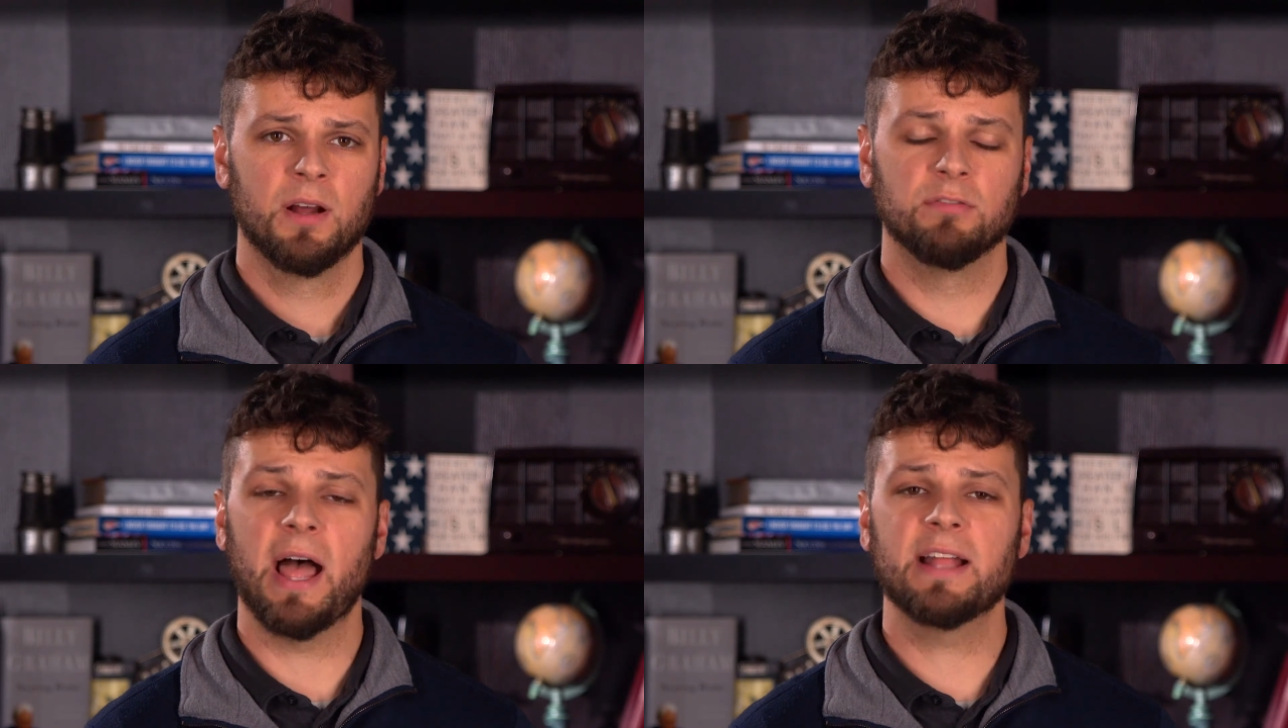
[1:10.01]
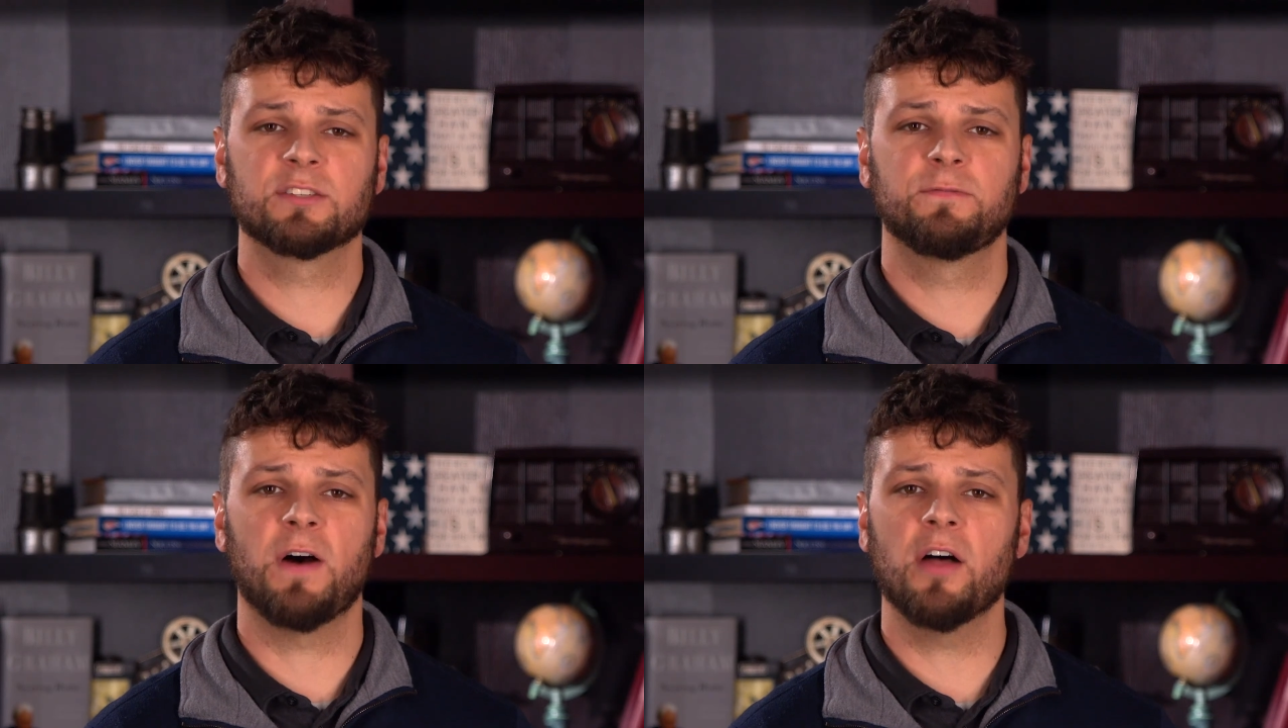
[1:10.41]
Vlad's
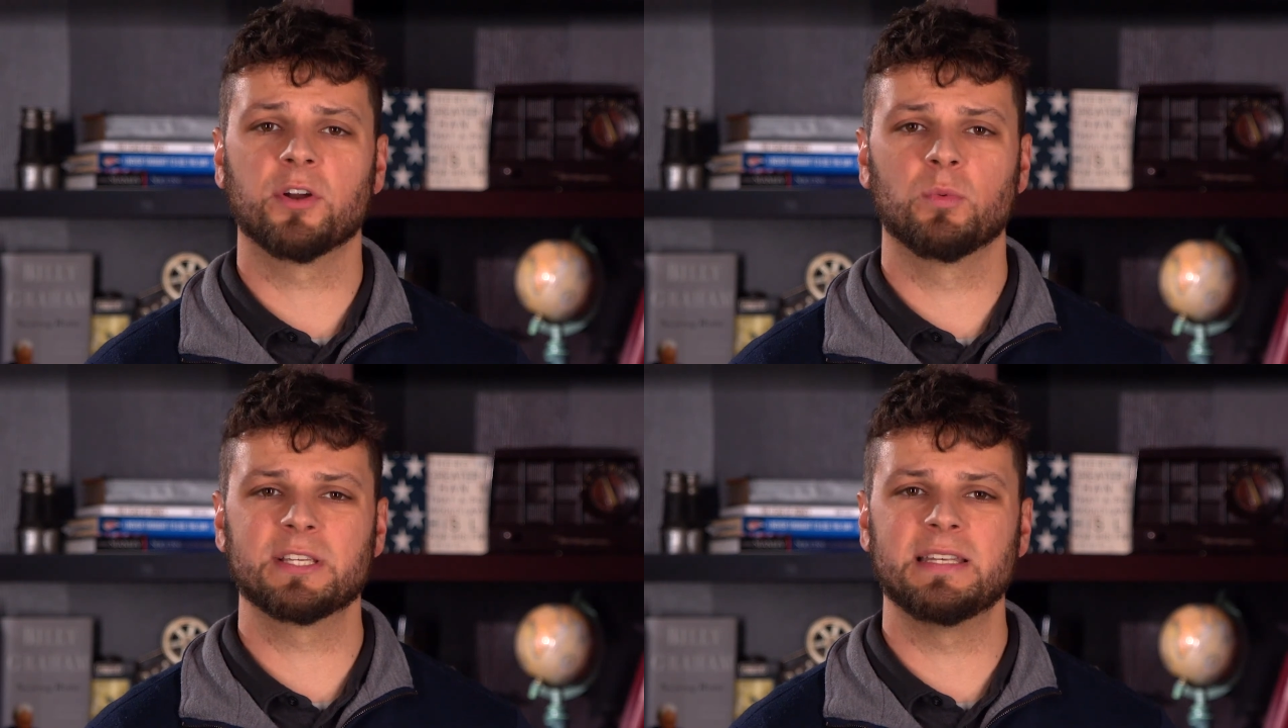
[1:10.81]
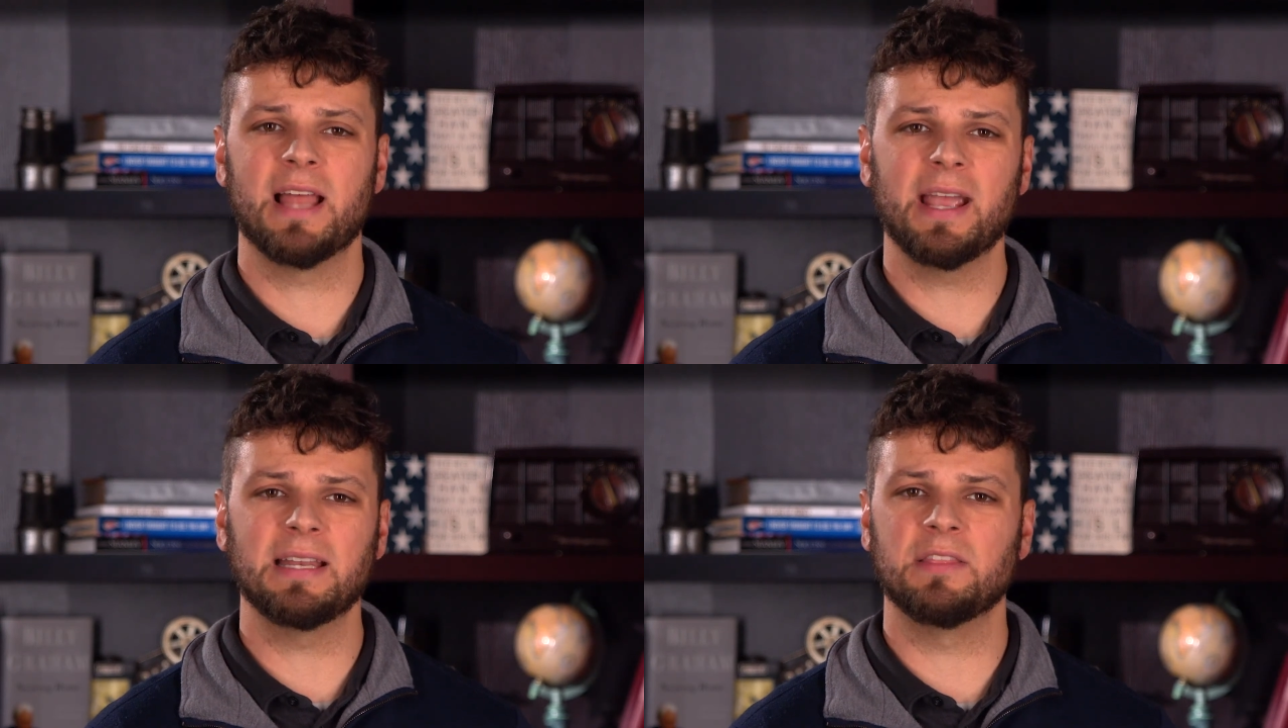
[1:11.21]
father was a
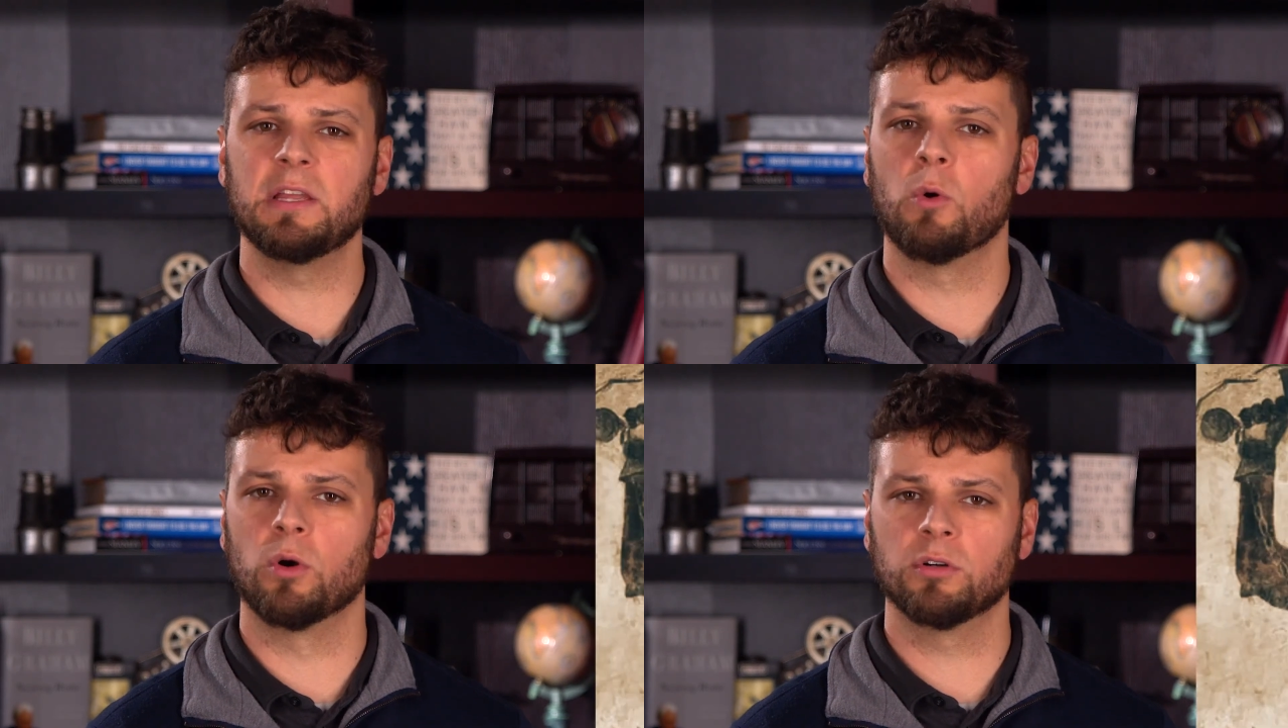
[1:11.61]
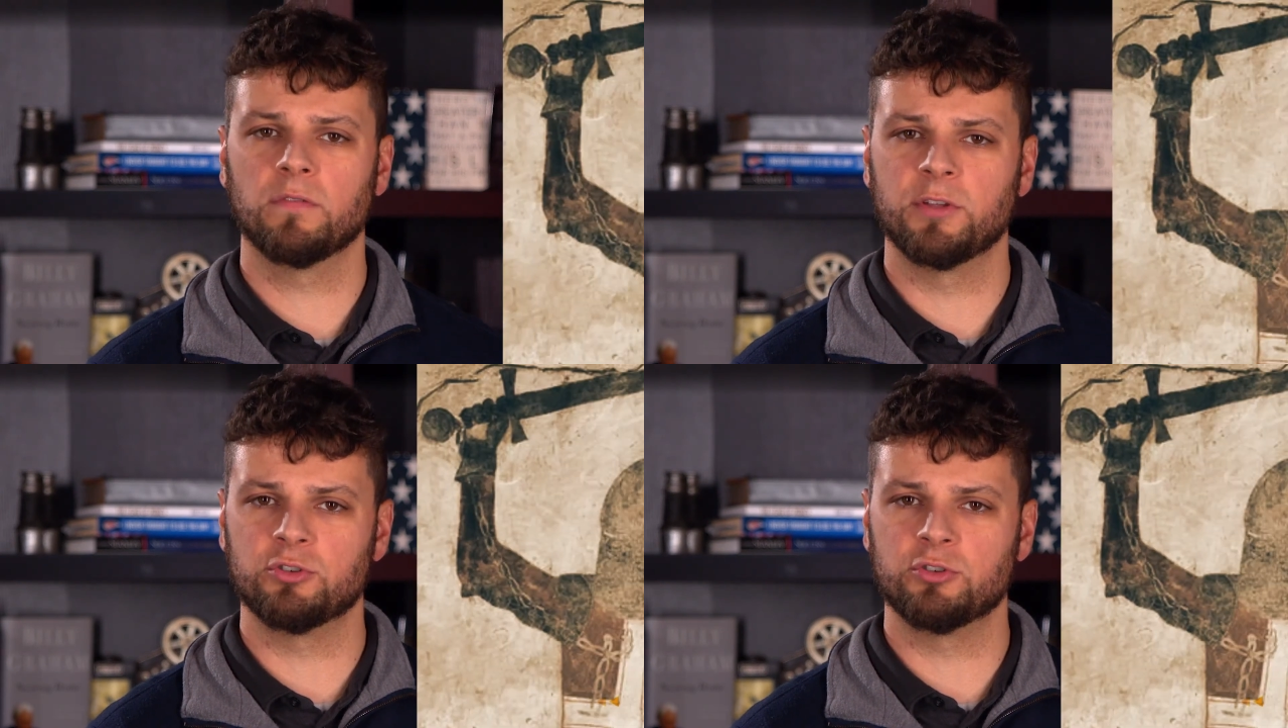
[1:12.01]
knight in the Order of the